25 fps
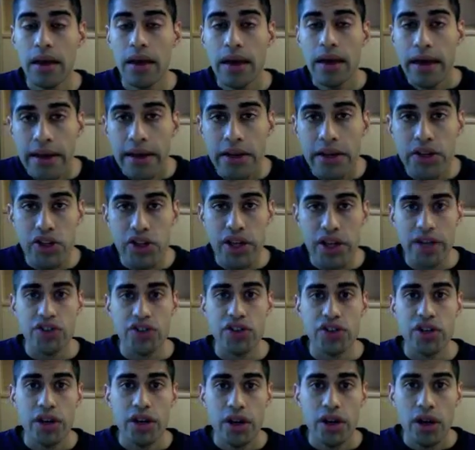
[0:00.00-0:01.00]
is that
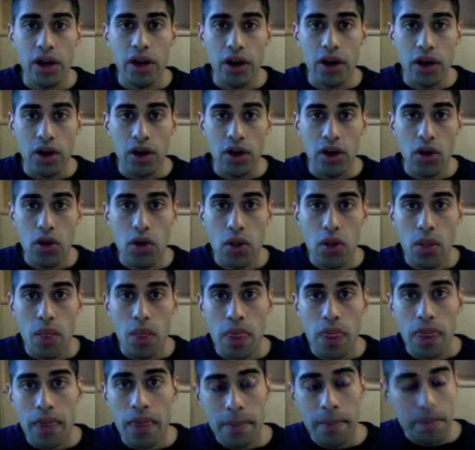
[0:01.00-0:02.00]

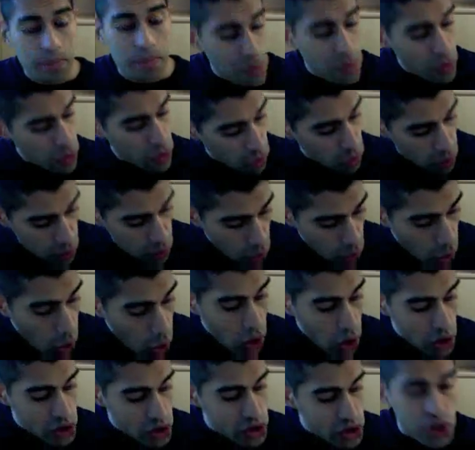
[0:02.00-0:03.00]
the
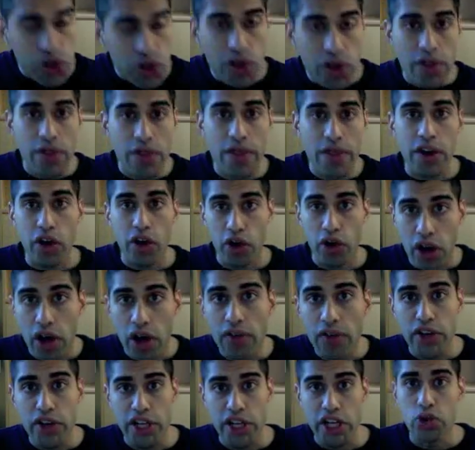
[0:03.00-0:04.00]
laws that are
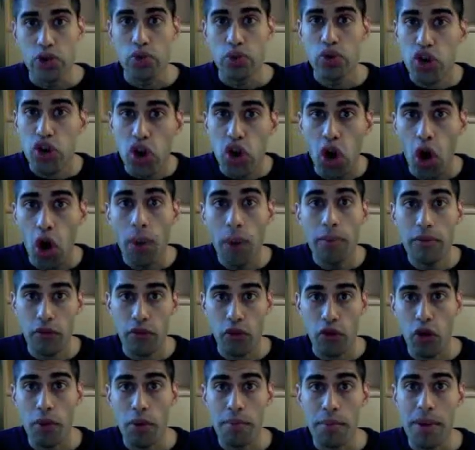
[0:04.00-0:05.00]
governing you come
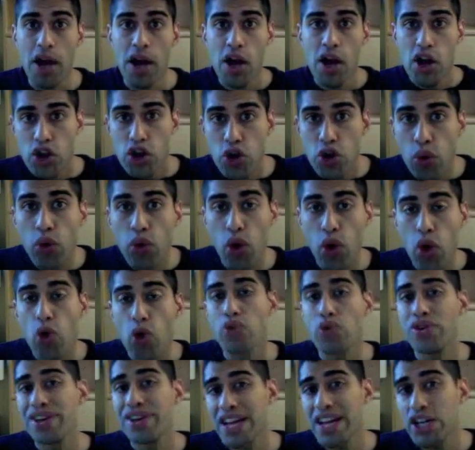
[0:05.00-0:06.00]
from your
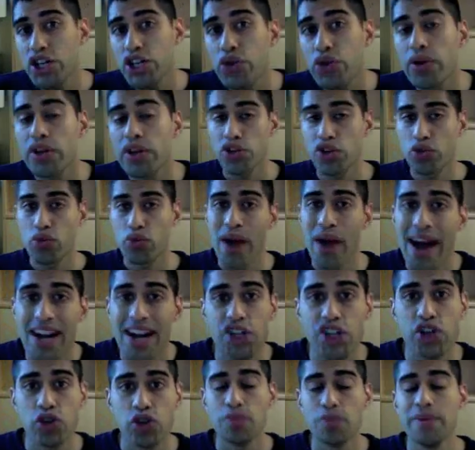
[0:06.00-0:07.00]
own nature as a
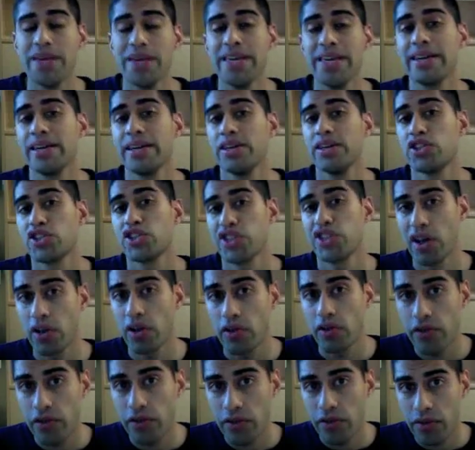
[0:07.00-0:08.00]
rational being
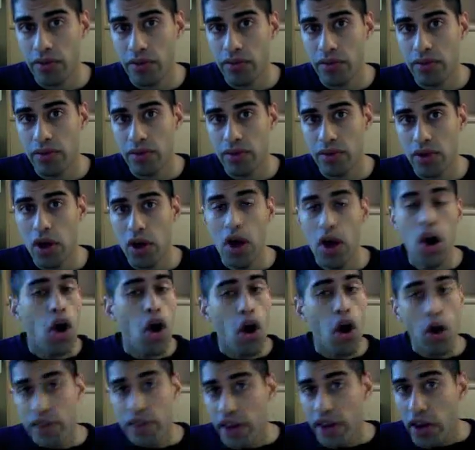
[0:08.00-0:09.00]
itself.
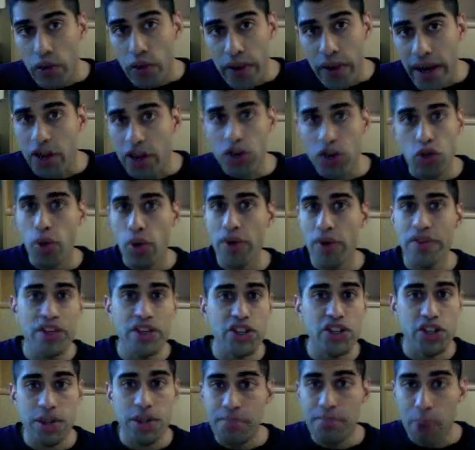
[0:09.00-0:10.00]
On the other hand, when
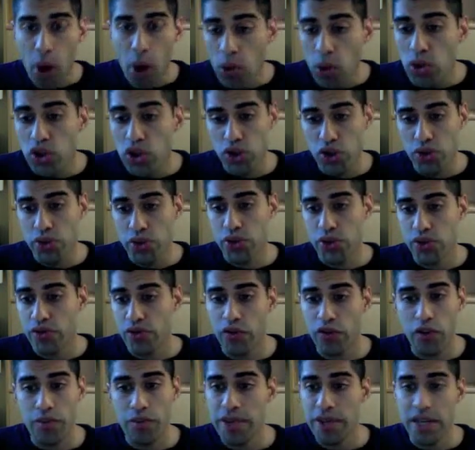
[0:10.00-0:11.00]
these impulsions
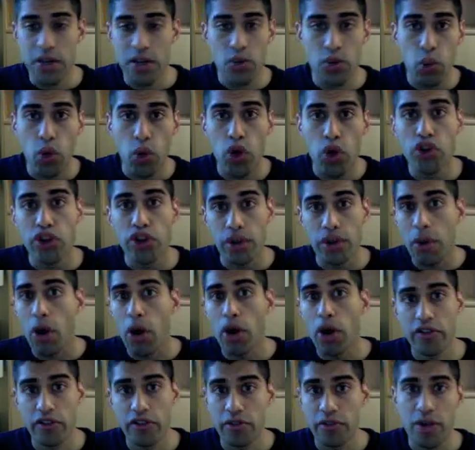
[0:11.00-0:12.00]
from the world
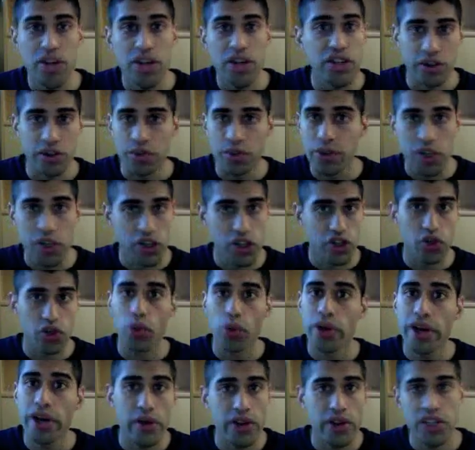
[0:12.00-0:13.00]
apart from reason, when just
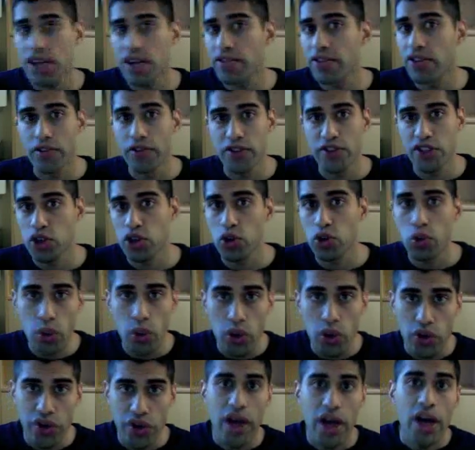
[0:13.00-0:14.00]
ordinary stuff in the physical
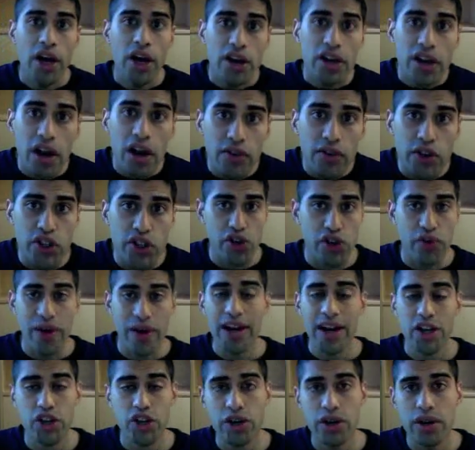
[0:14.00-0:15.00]
world governs your
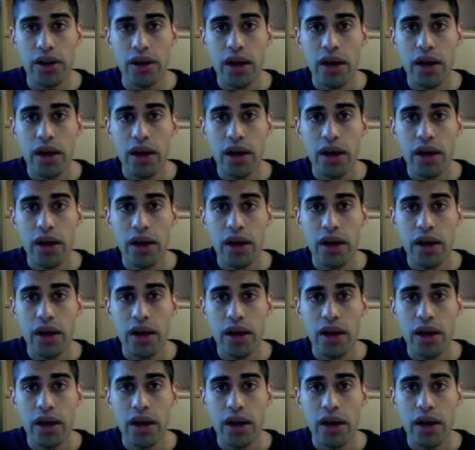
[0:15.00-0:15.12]
action,